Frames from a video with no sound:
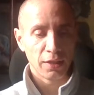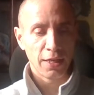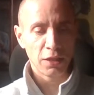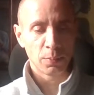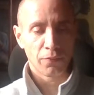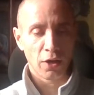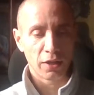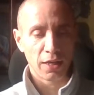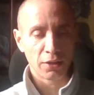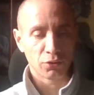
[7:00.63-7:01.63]
These provide
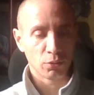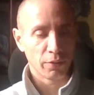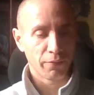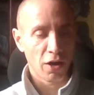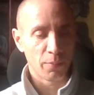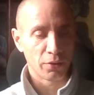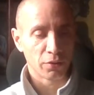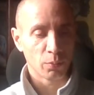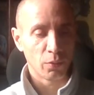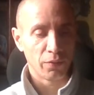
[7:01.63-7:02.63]
electoral environment
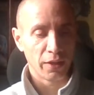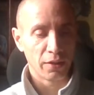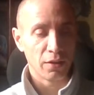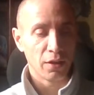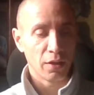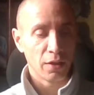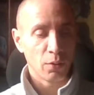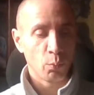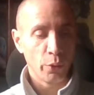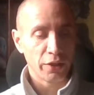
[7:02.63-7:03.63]
within
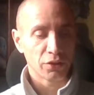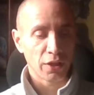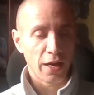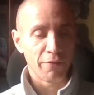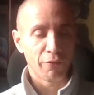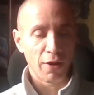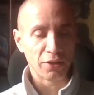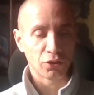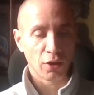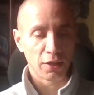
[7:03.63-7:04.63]
which
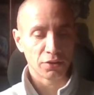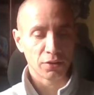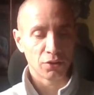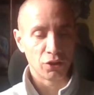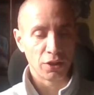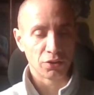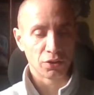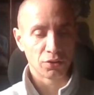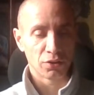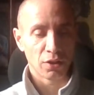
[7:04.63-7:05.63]
enfranchised
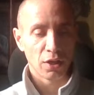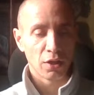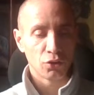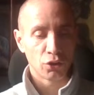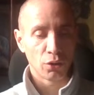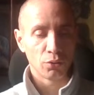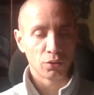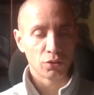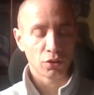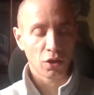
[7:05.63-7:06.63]
citizens choose
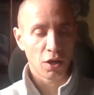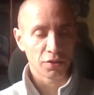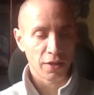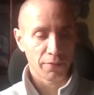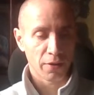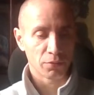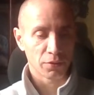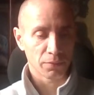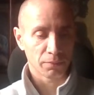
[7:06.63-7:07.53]
to cast their vote.